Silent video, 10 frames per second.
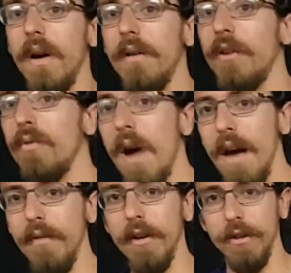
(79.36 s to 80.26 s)

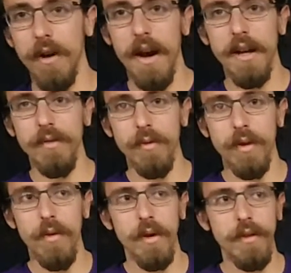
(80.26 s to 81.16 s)
derive our triads, we're
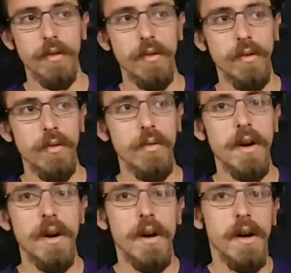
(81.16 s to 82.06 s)
going to
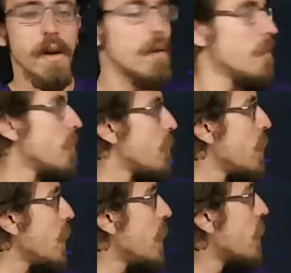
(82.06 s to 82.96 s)

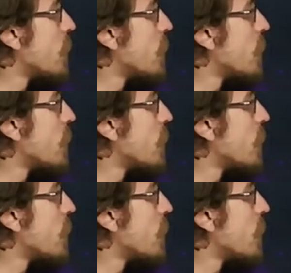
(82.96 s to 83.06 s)
be